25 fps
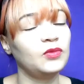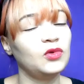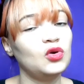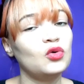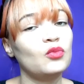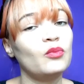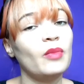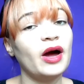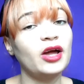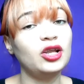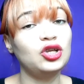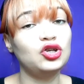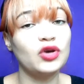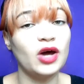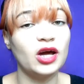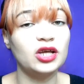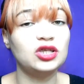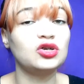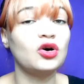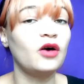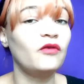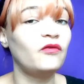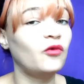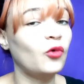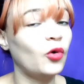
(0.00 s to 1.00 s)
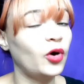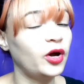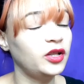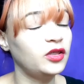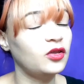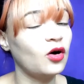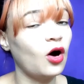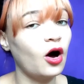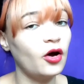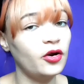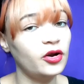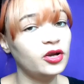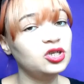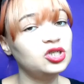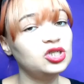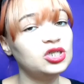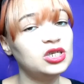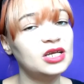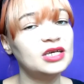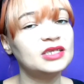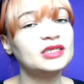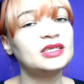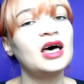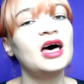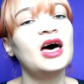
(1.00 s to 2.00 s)
you might try to avoid the orange
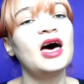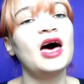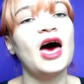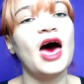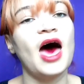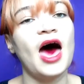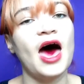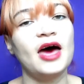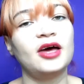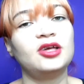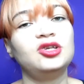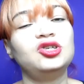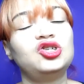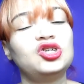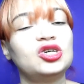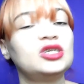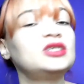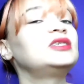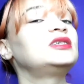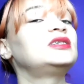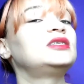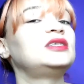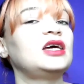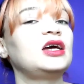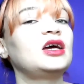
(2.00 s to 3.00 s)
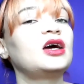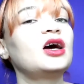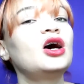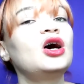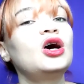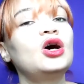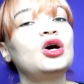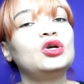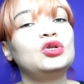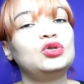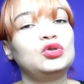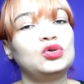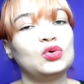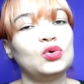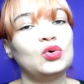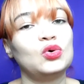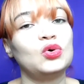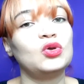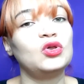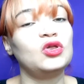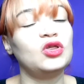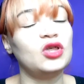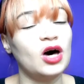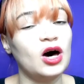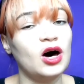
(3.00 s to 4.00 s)
list and just stick to
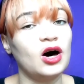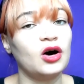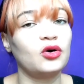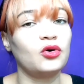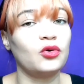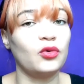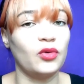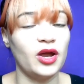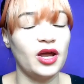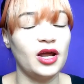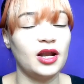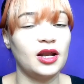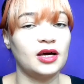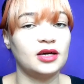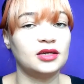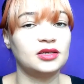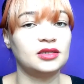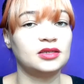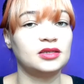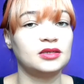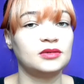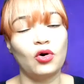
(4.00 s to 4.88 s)
the green list.